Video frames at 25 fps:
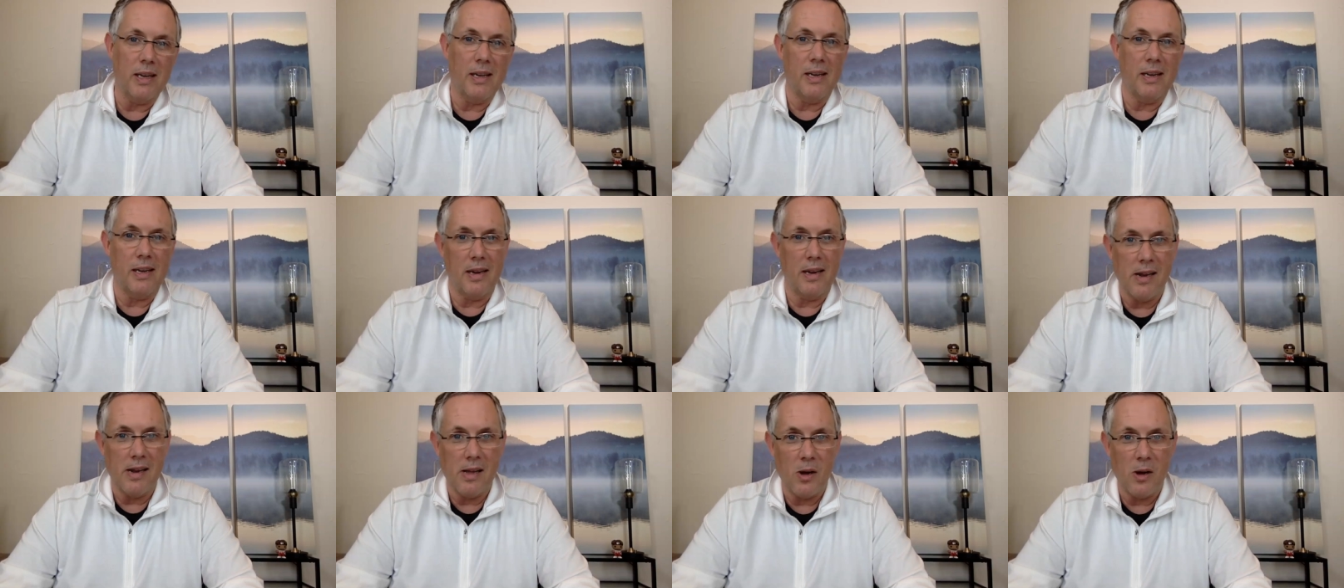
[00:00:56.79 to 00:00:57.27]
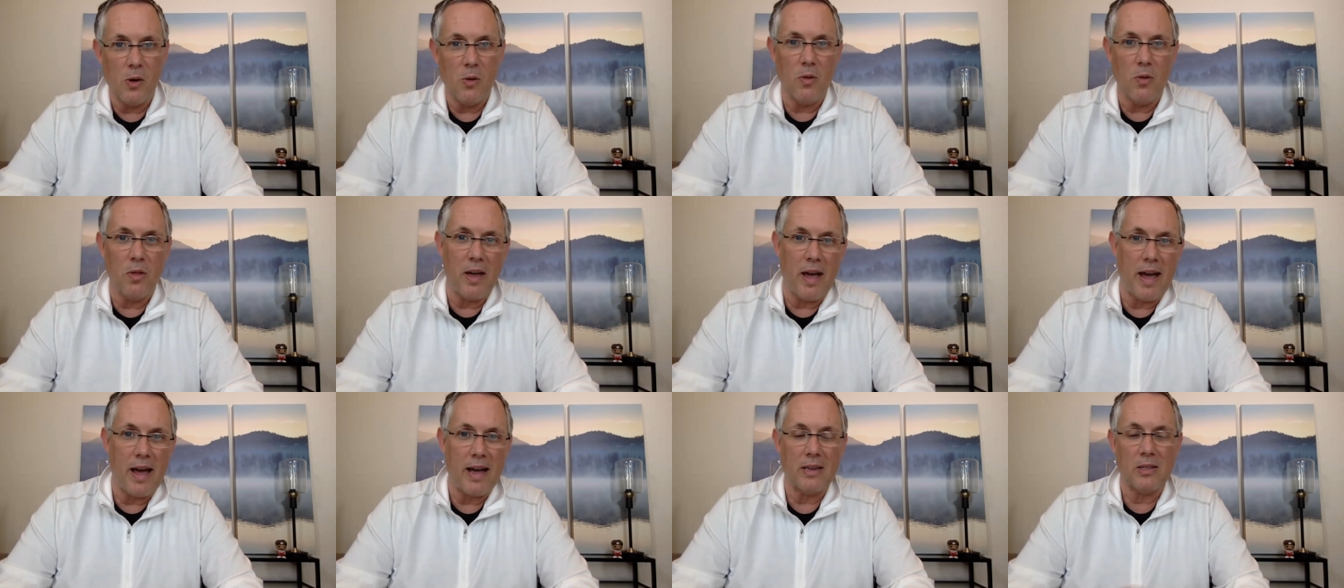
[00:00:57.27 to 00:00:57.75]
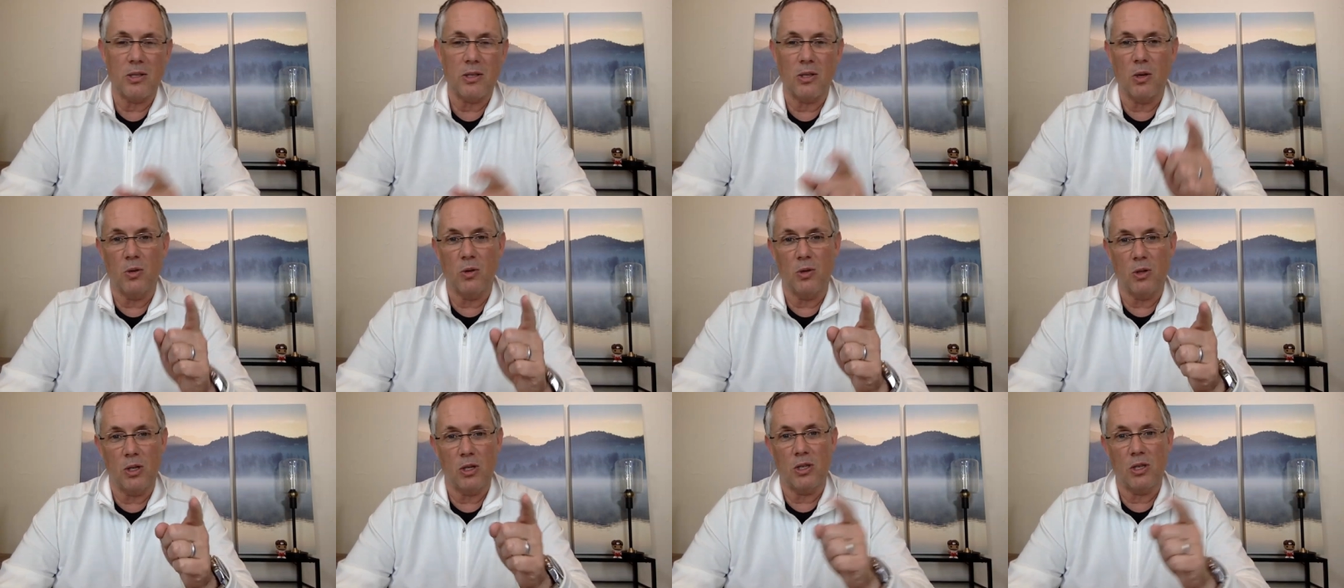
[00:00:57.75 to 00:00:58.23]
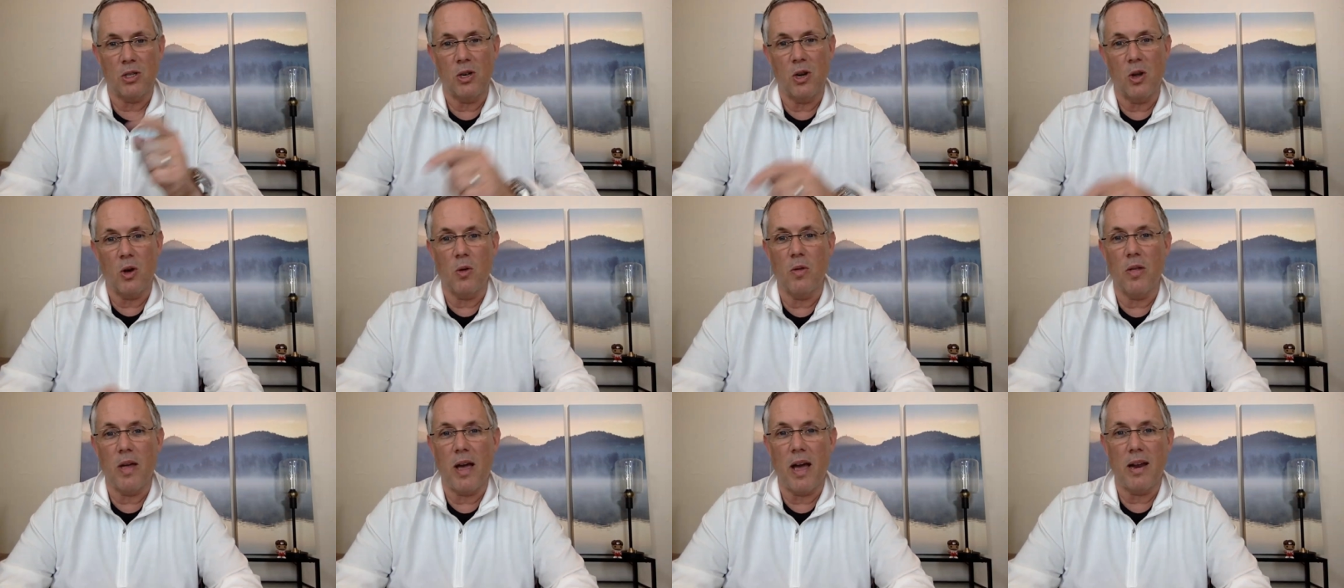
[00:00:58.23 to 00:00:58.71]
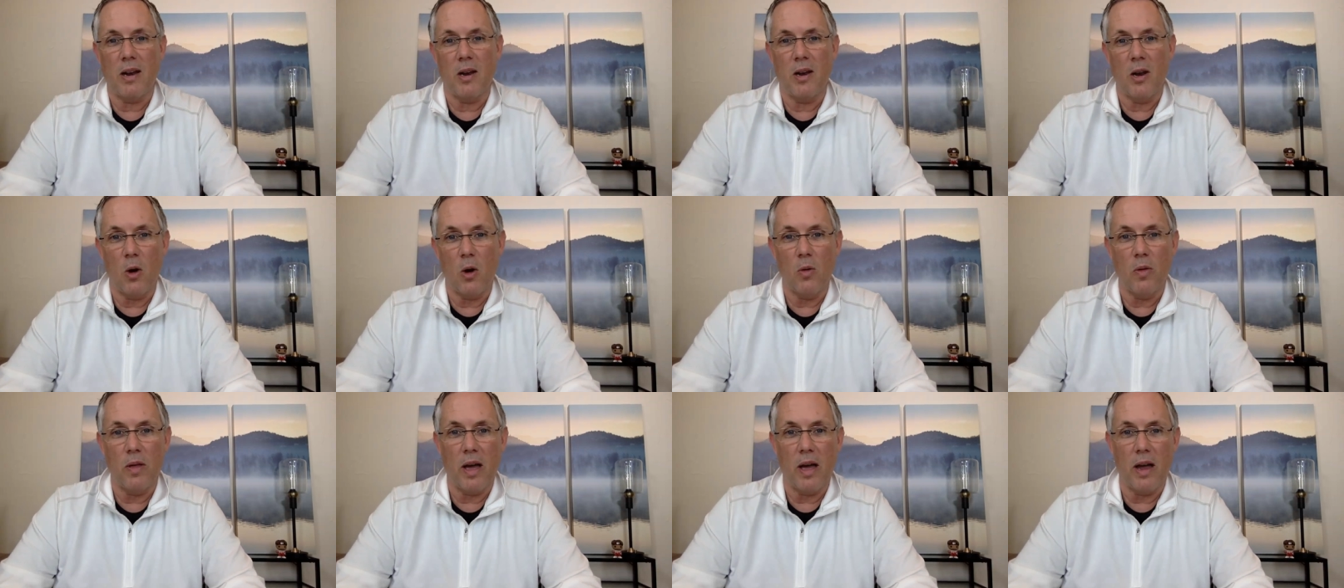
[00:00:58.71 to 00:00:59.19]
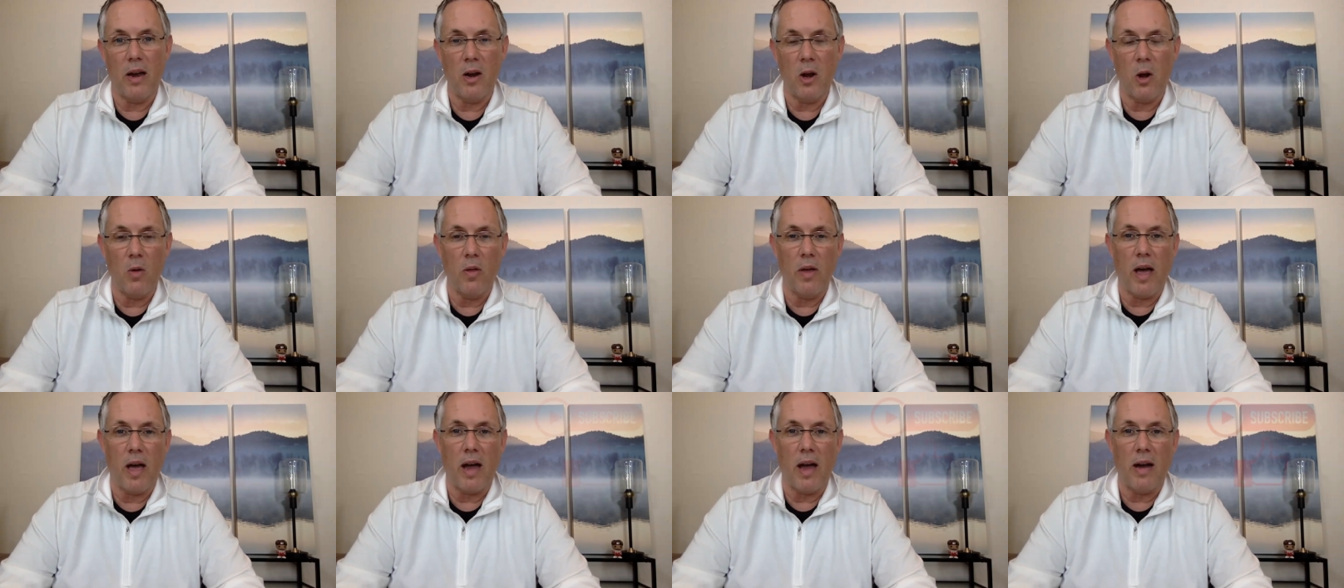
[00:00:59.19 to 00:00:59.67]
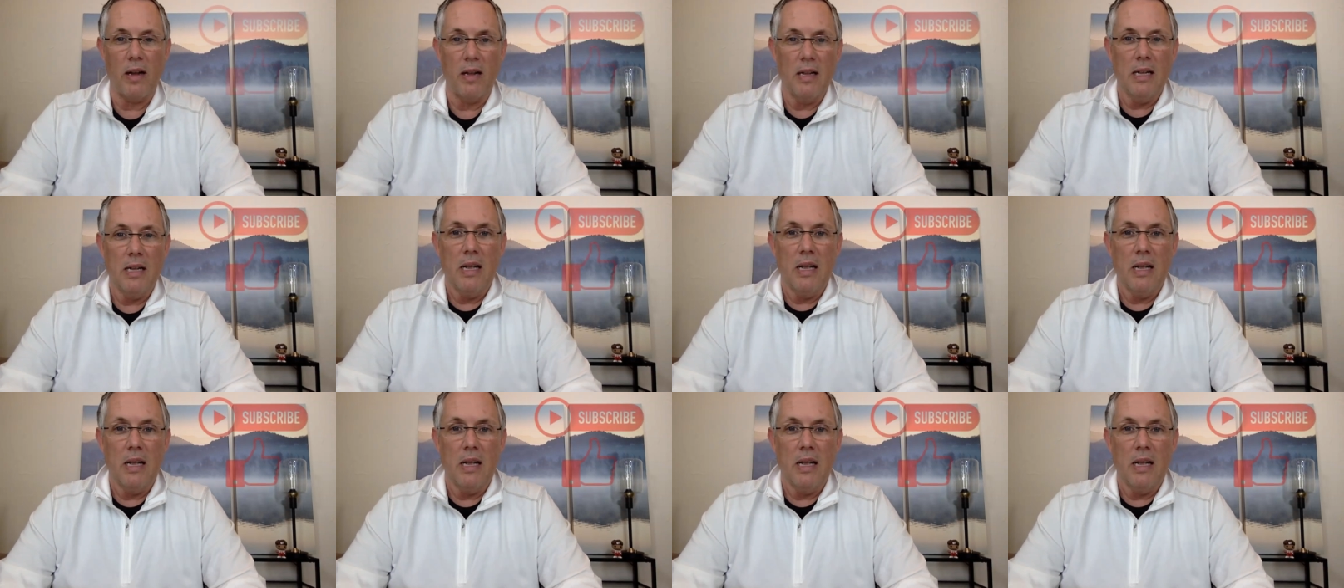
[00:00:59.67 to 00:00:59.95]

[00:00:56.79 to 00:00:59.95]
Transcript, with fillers: You know that, so just know that, know that, know that.